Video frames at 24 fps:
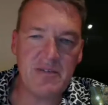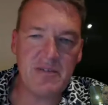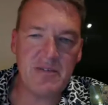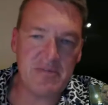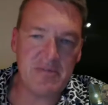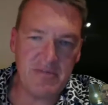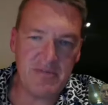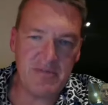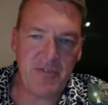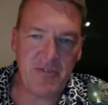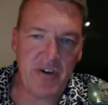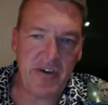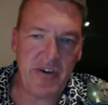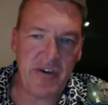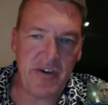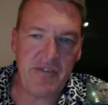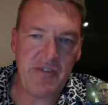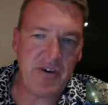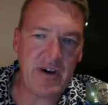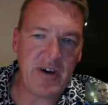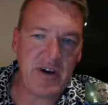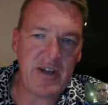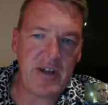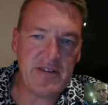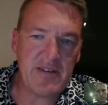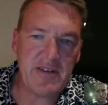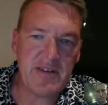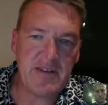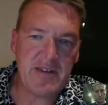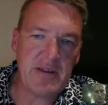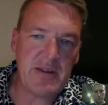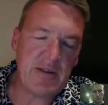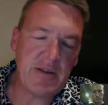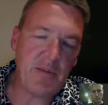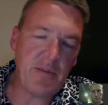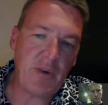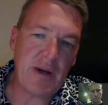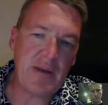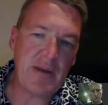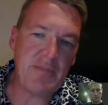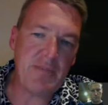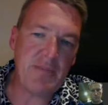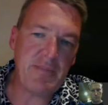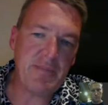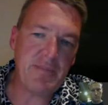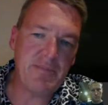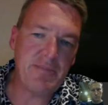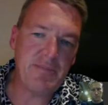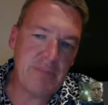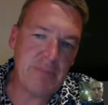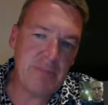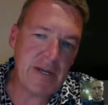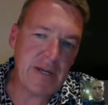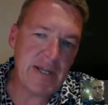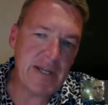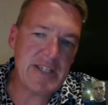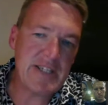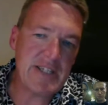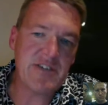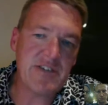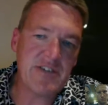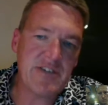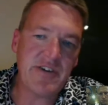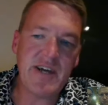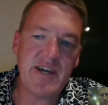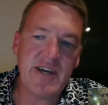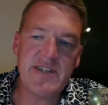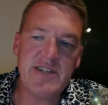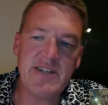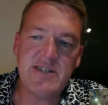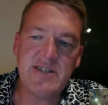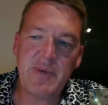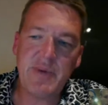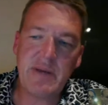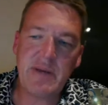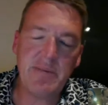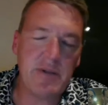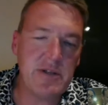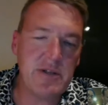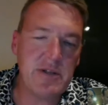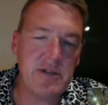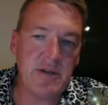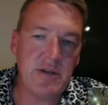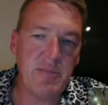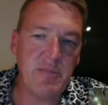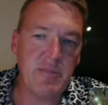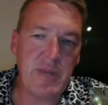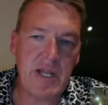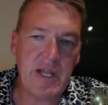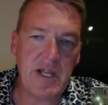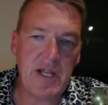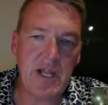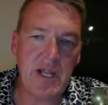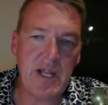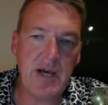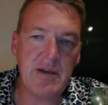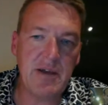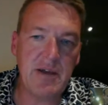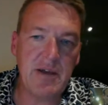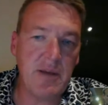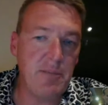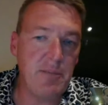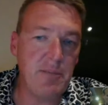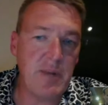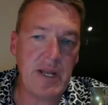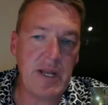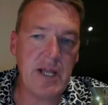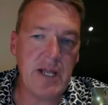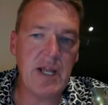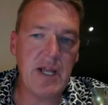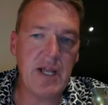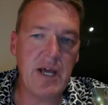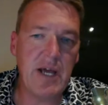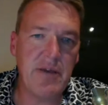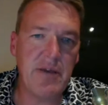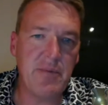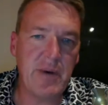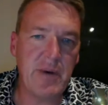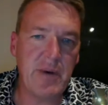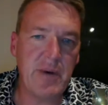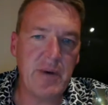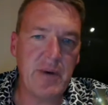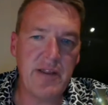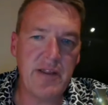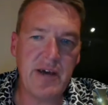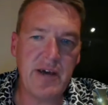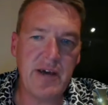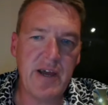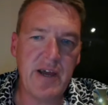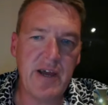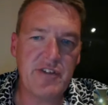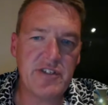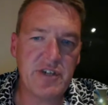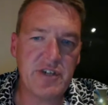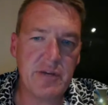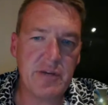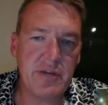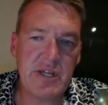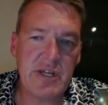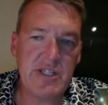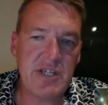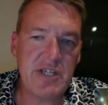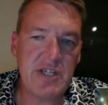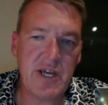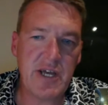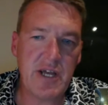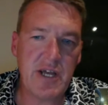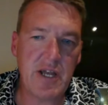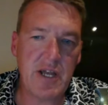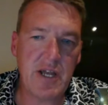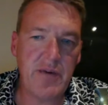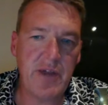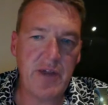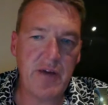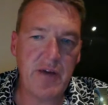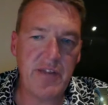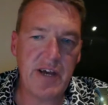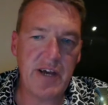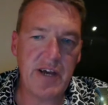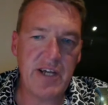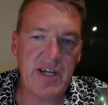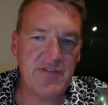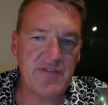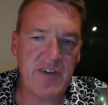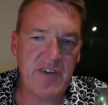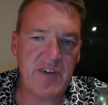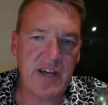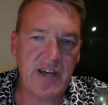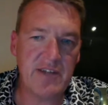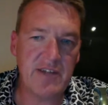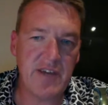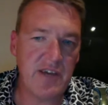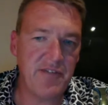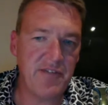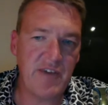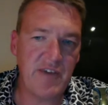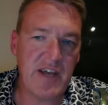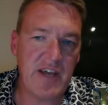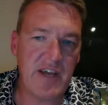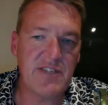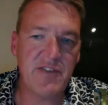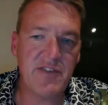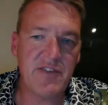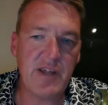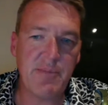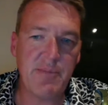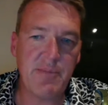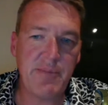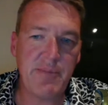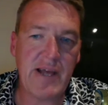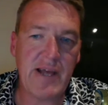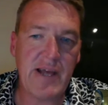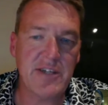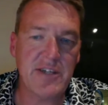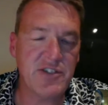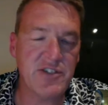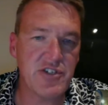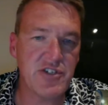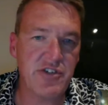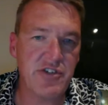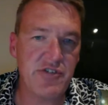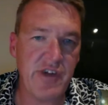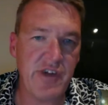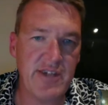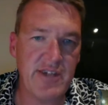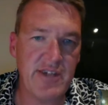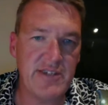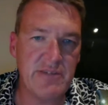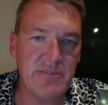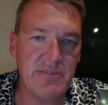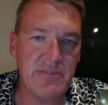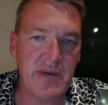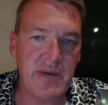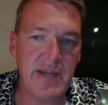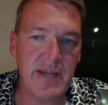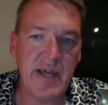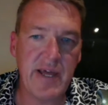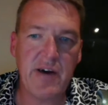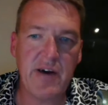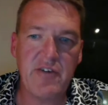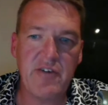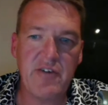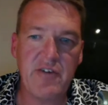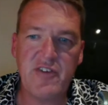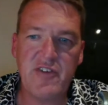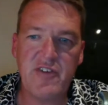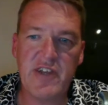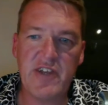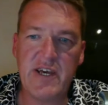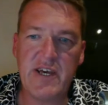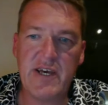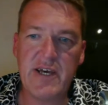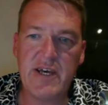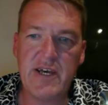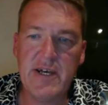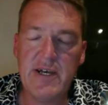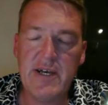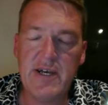you're very right. The way money is created, people are completely unaware that every time they take a loan out, that is effectively the bank's just creating money out of thin air.